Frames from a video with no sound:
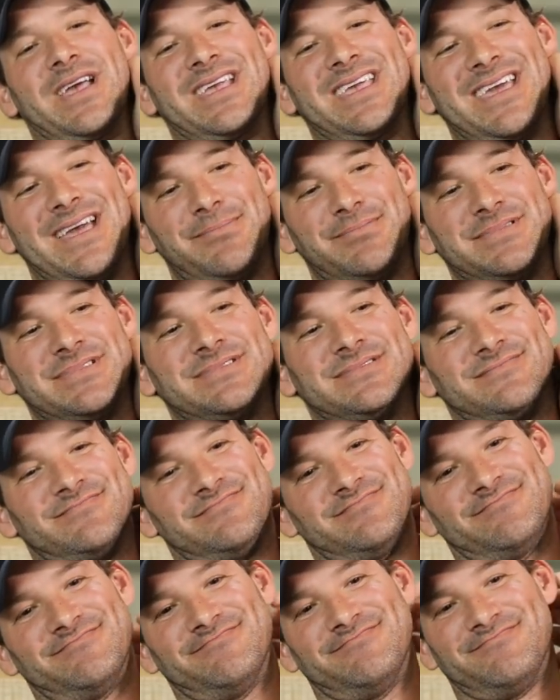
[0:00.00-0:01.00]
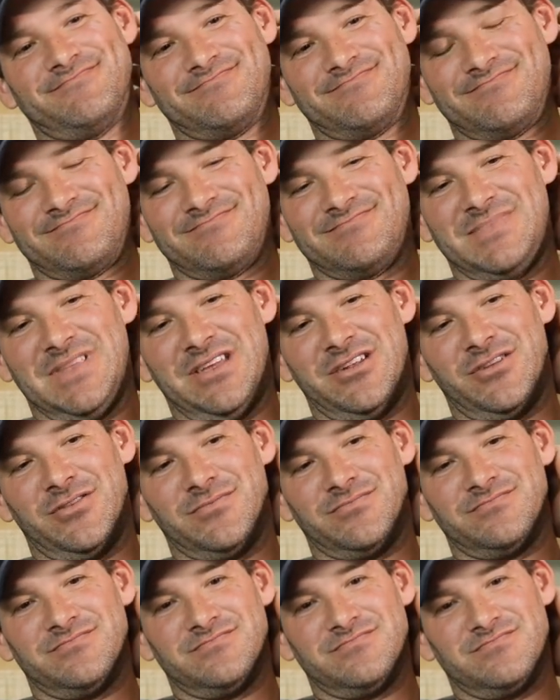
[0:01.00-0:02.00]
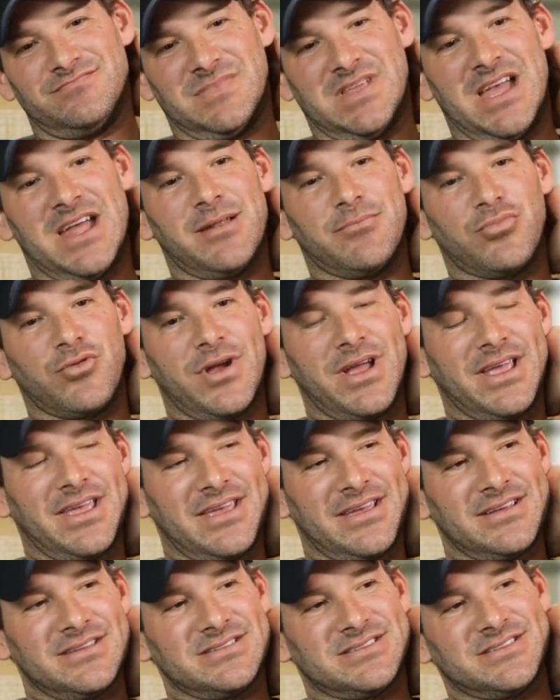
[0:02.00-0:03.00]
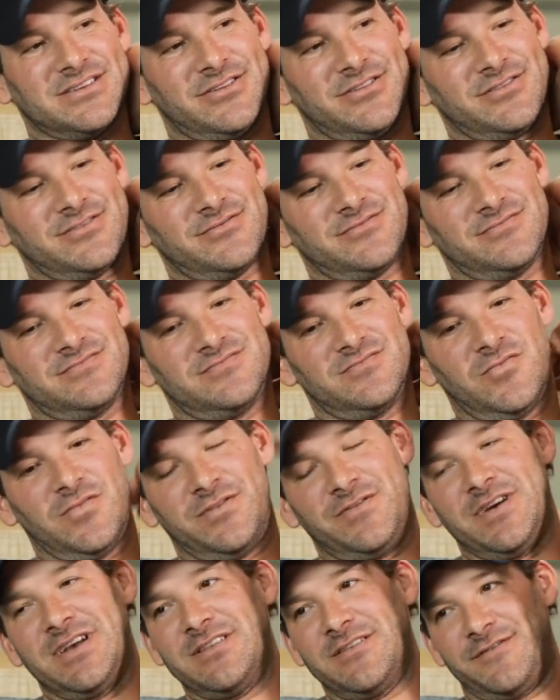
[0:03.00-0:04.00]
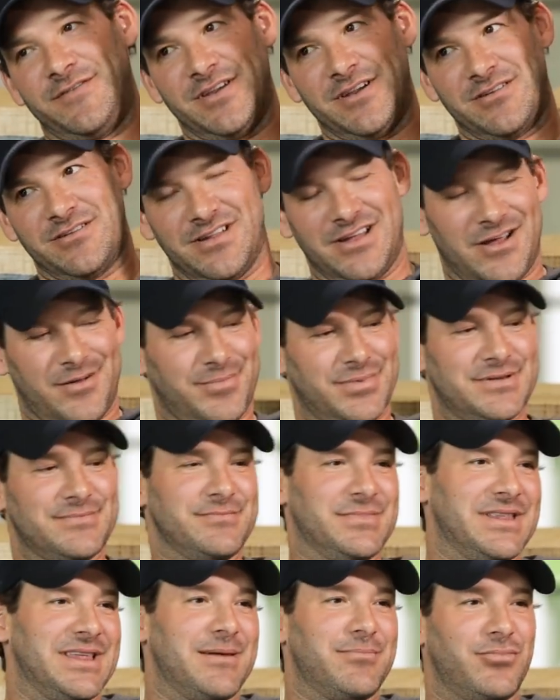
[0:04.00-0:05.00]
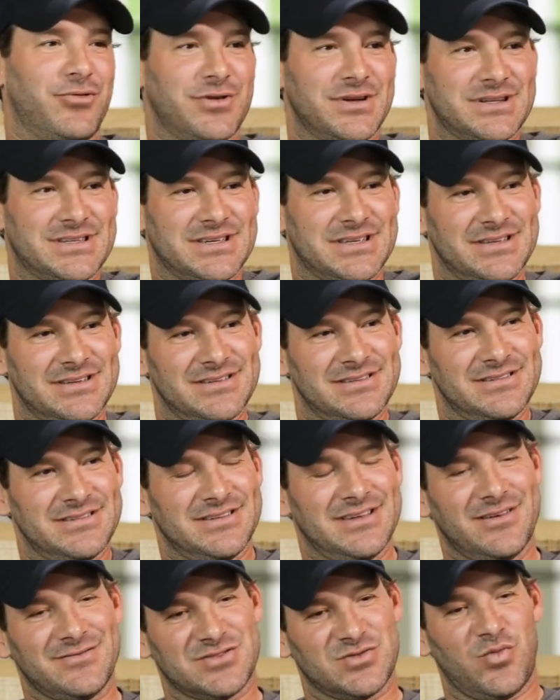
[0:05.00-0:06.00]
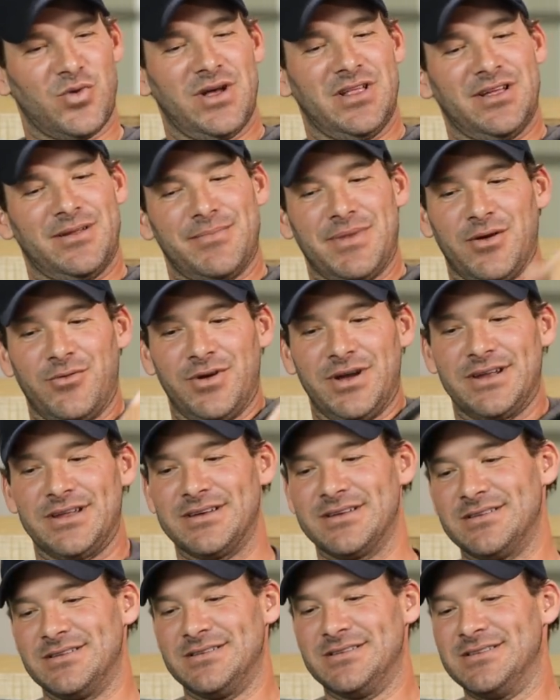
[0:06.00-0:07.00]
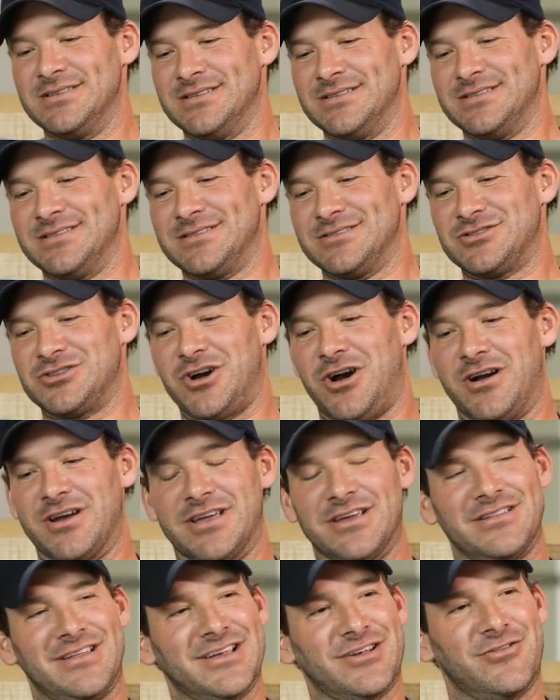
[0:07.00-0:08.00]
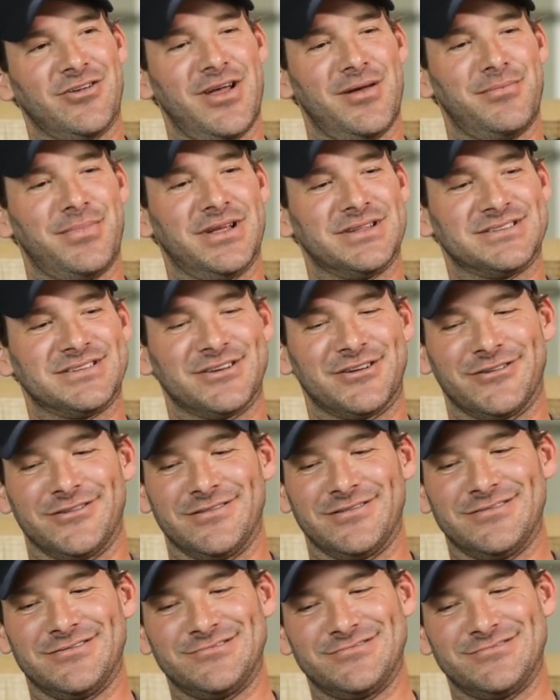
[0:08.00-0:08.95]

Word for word: that kept, you know, kind of breaking, and so we finally figured it out, but by that point, I was well on my way to talking like Graham Bensinger.